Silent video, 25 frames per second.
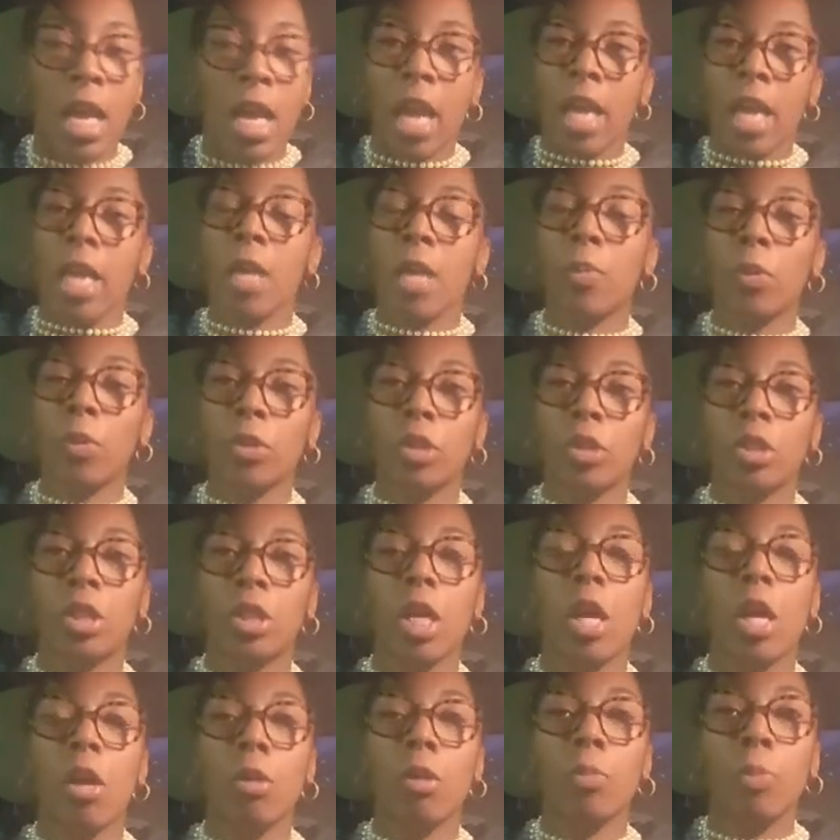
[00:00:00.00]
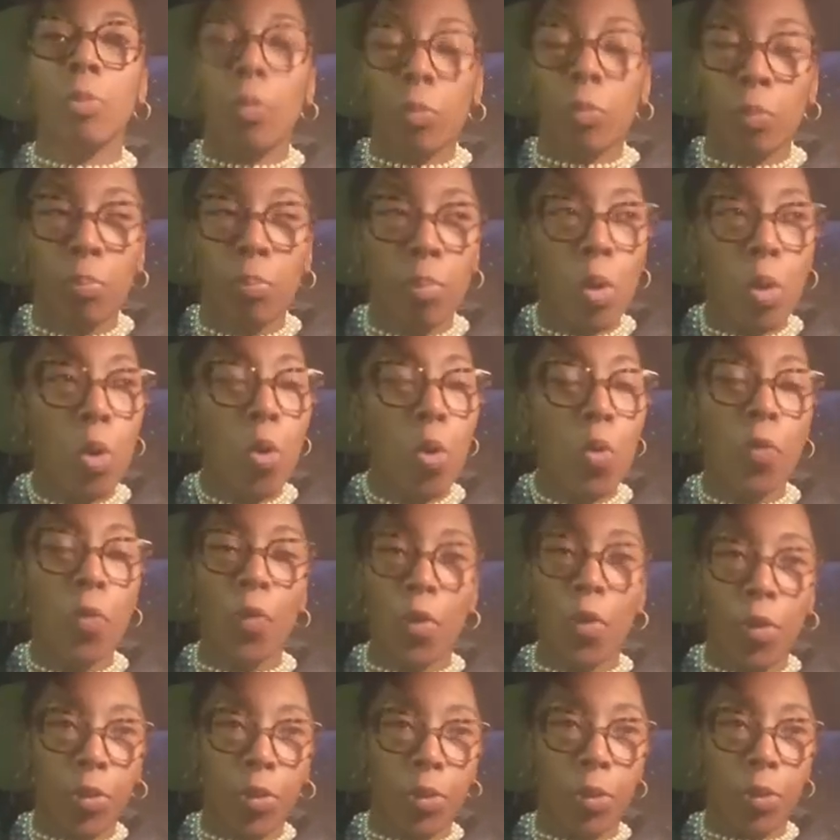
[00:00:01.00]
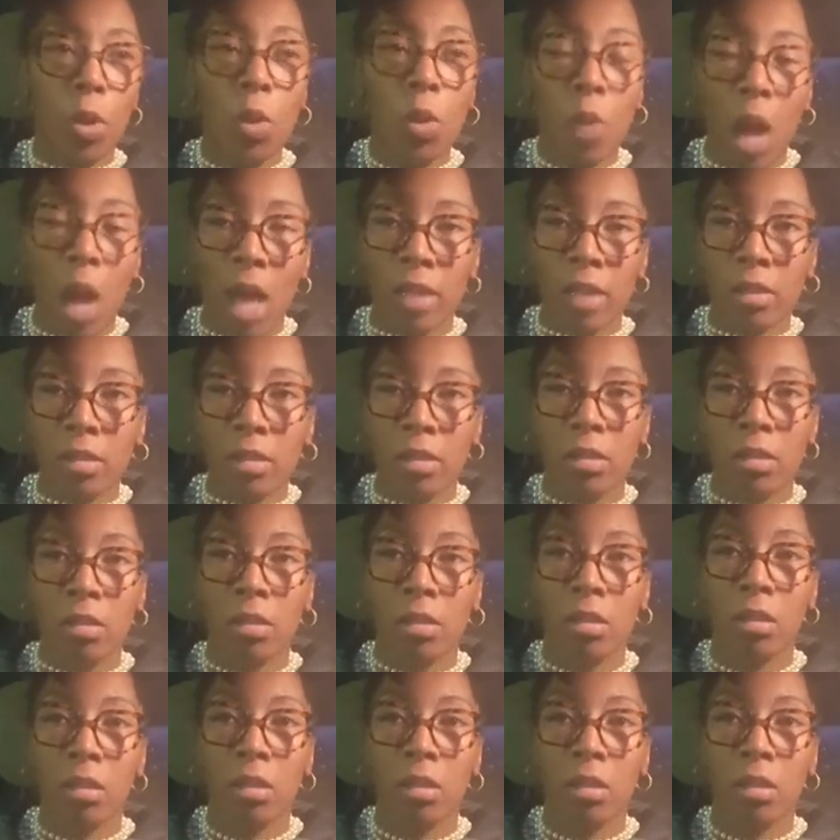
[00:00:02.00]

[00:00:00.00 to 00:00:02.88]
He will still move through us,